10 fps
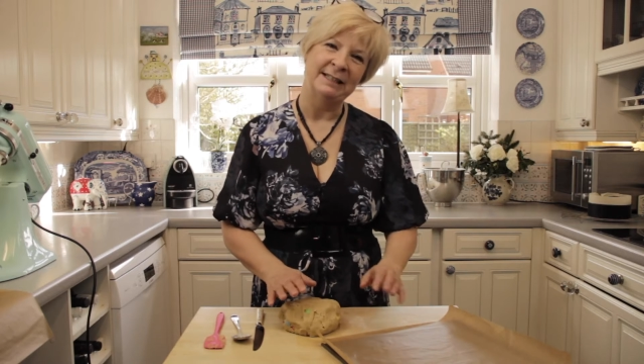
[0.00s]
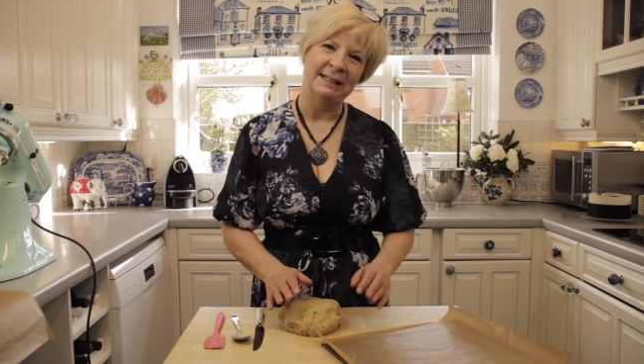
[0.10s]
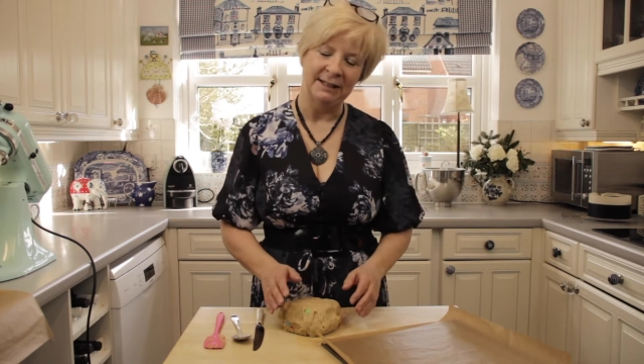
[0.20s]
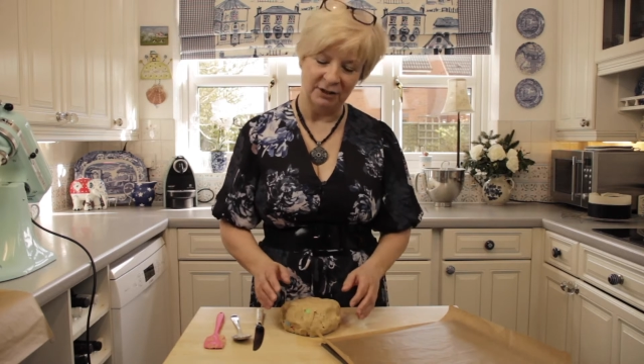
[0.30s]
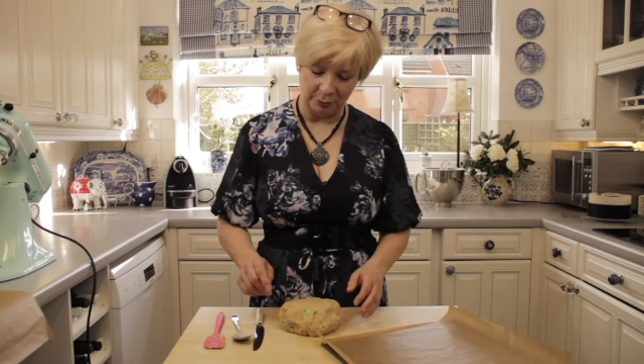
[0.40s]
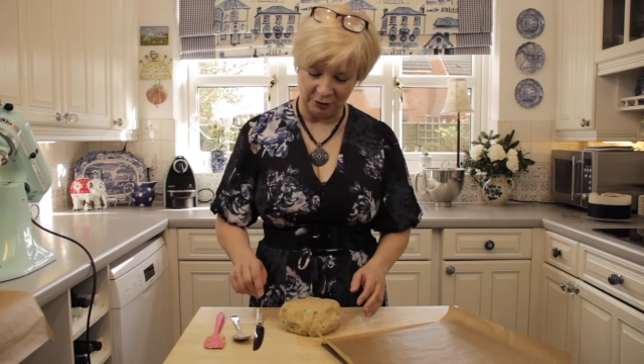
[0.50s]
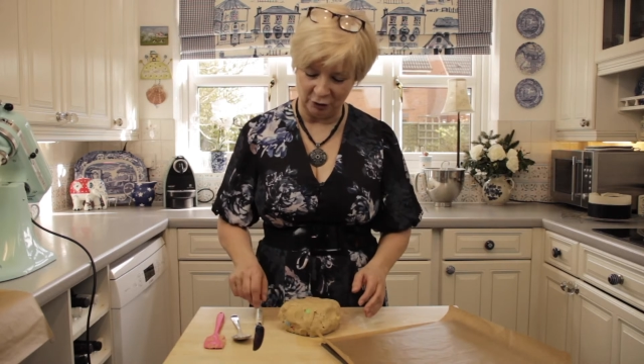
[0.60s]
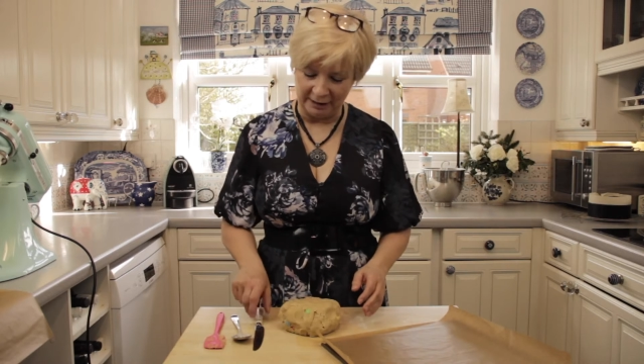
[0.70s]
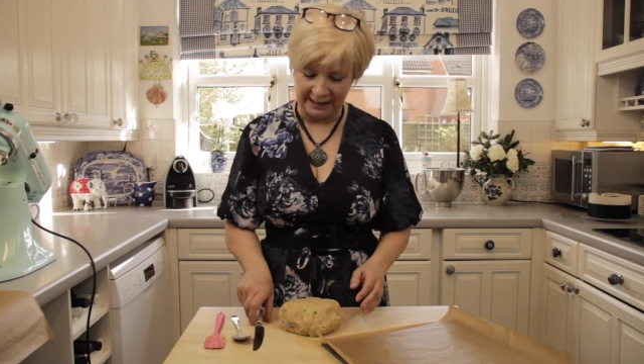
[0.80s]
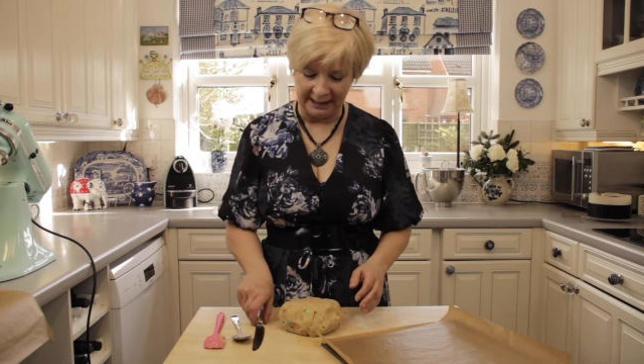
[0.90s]
6 to a
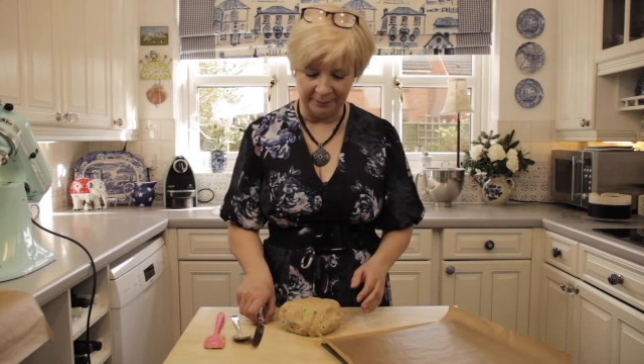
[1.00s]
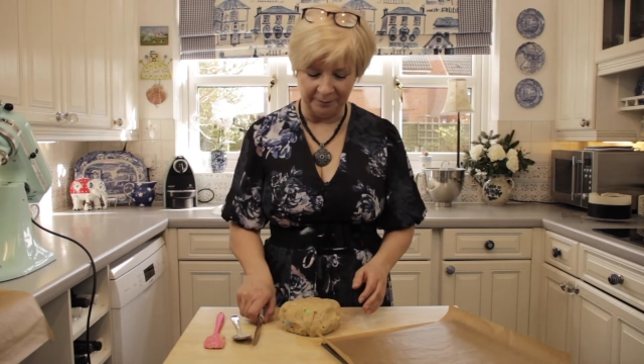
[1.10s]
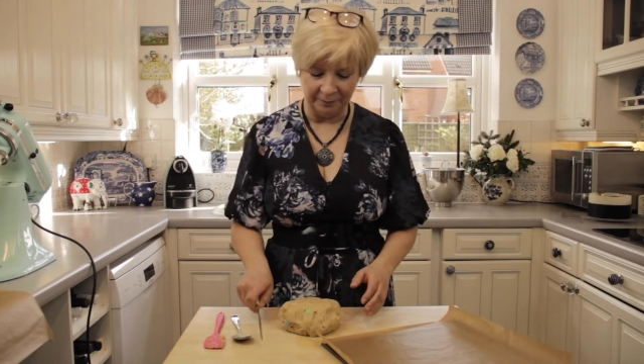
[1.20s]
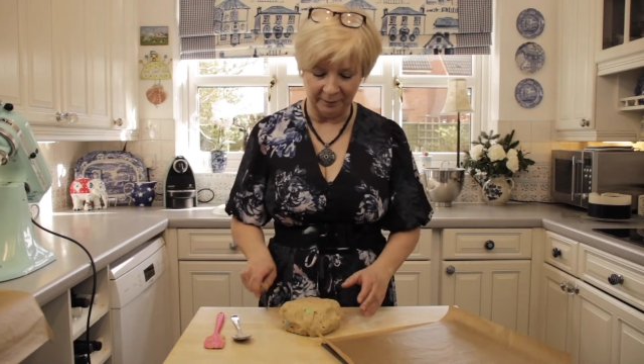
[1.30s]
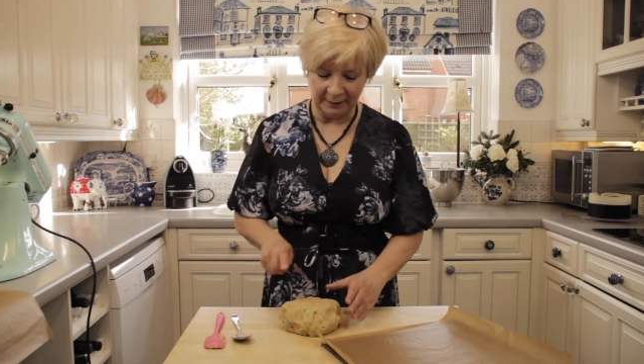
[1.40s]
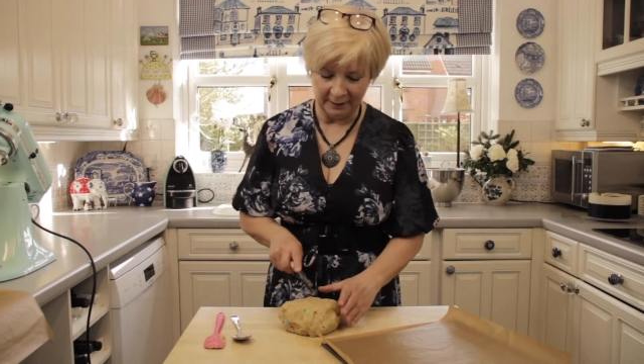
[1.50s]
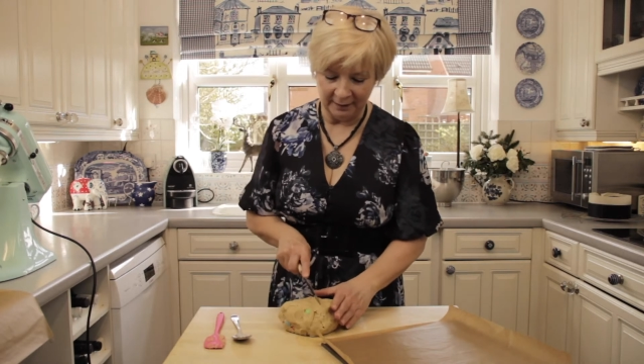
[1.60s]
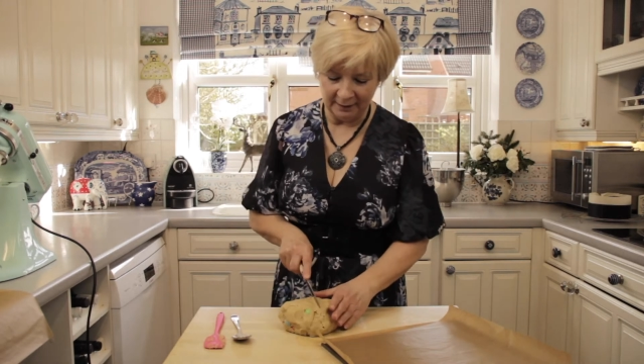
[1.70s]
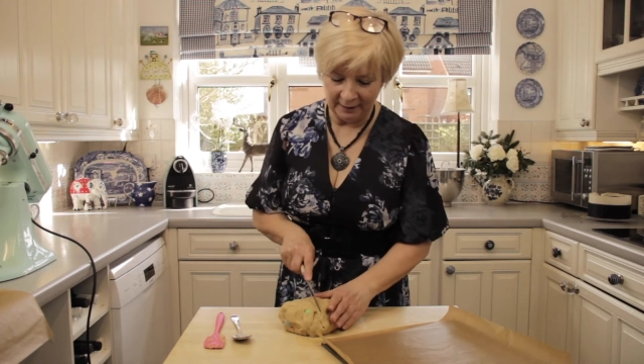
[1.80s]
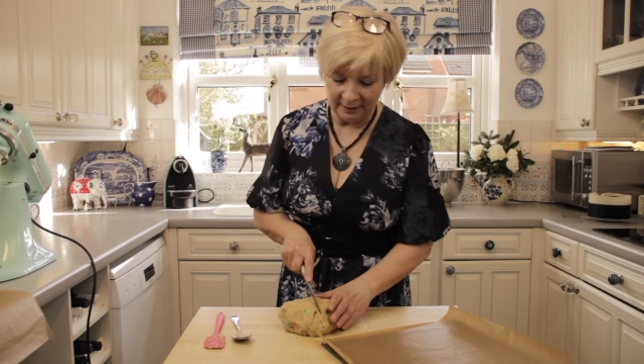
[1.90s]
tray,
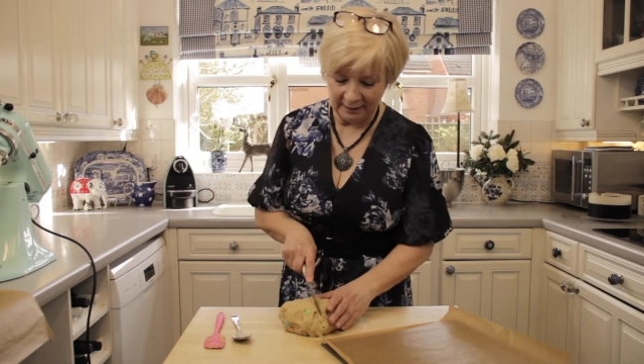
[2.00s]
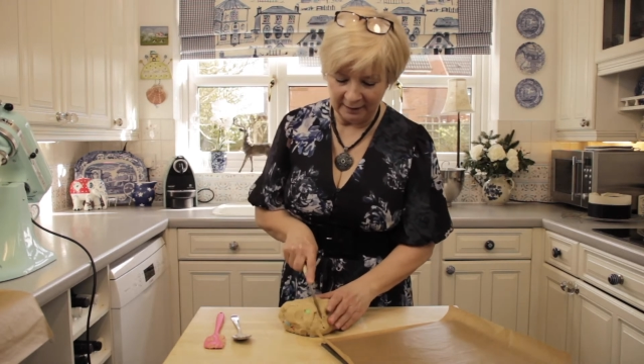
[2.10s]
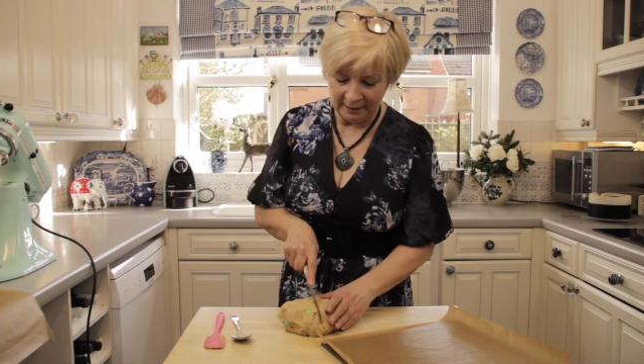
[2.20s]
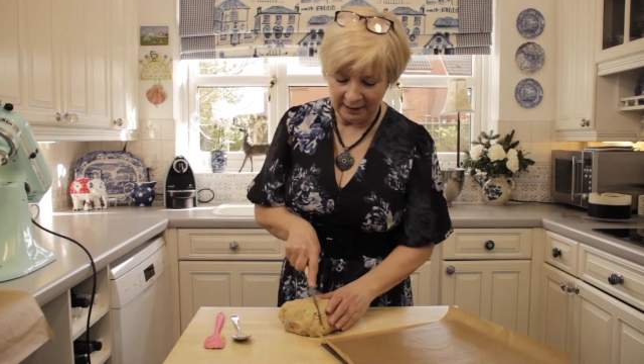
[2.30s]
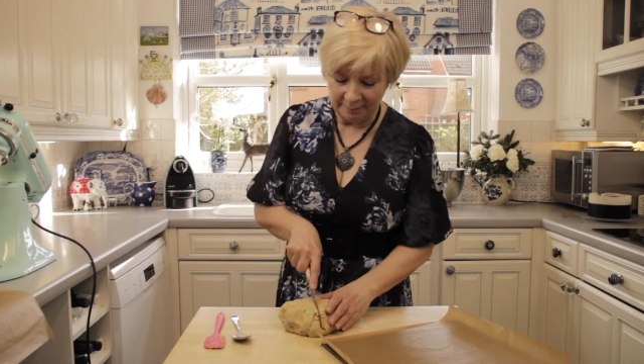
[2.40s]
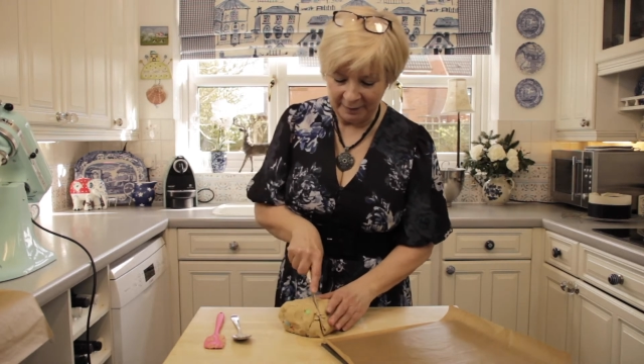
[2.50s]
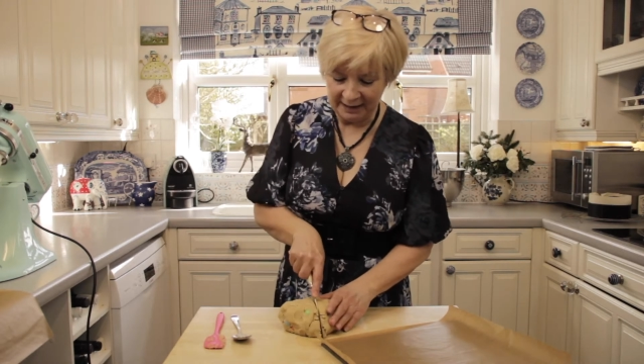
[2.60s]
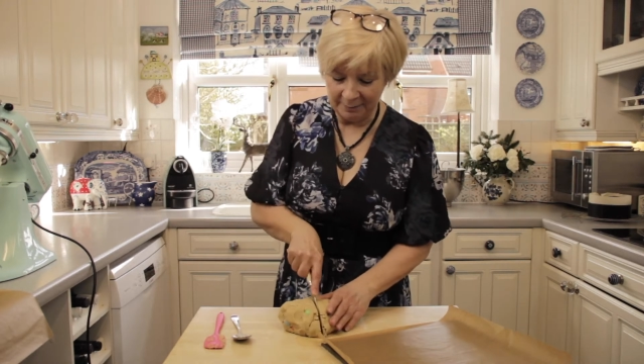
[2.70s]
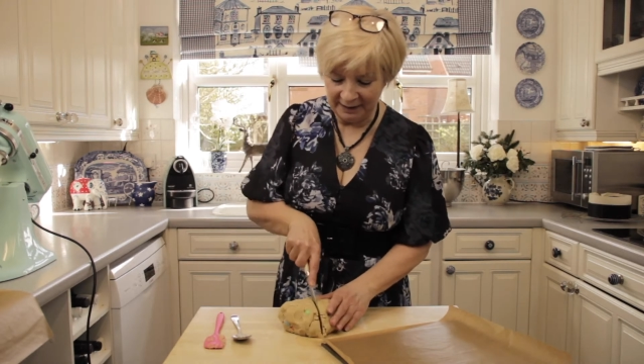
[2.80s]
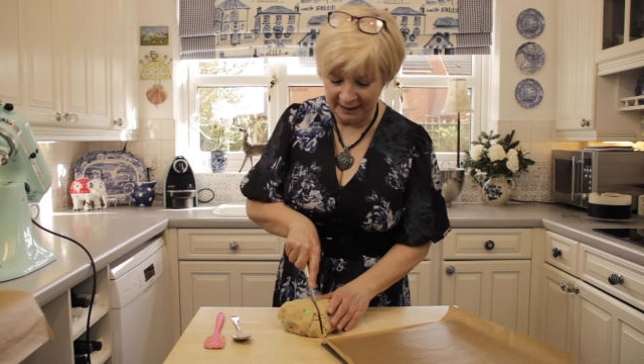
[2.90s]
and then
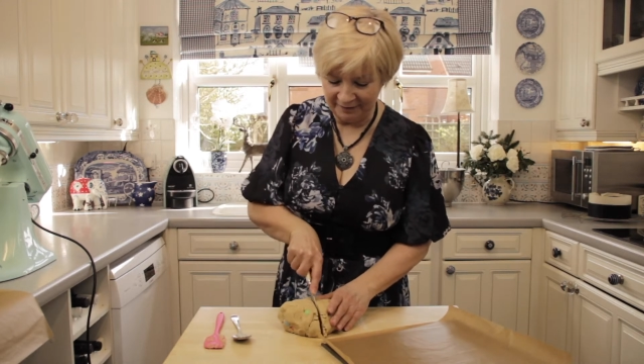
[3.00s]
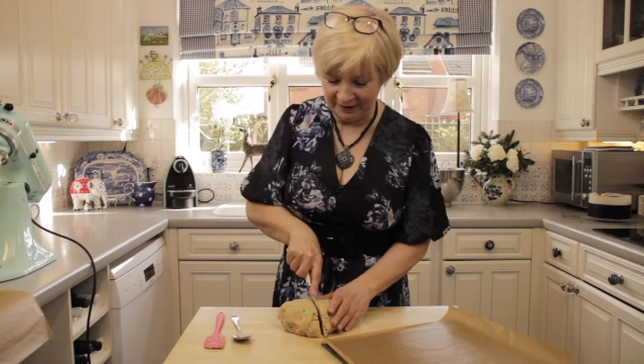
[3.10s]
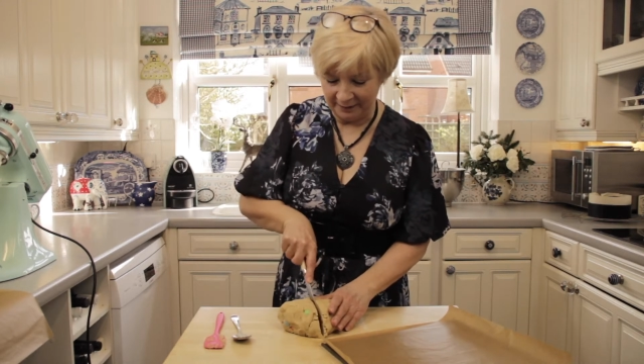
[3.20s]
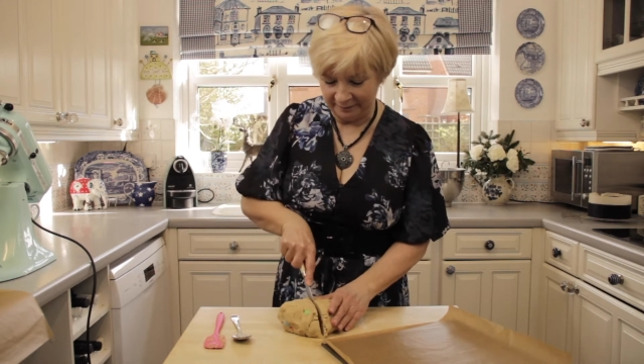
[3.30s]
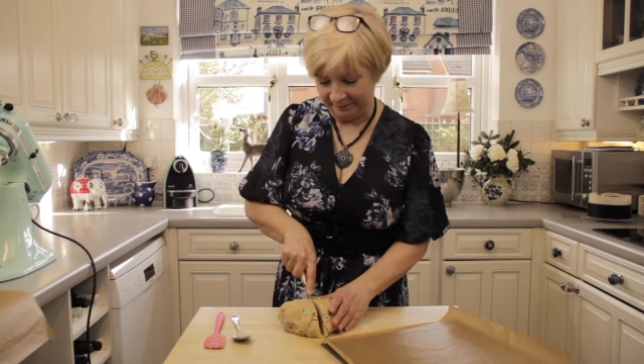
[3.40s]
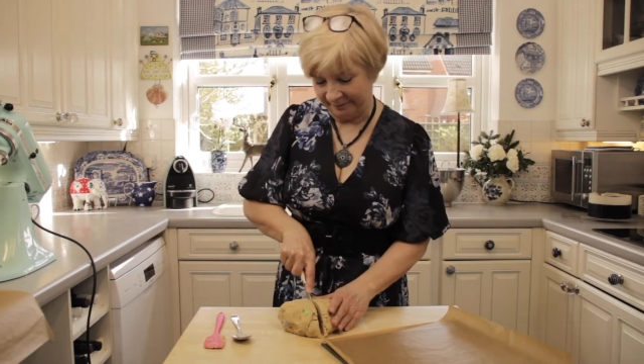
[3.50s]
bake them in the oven.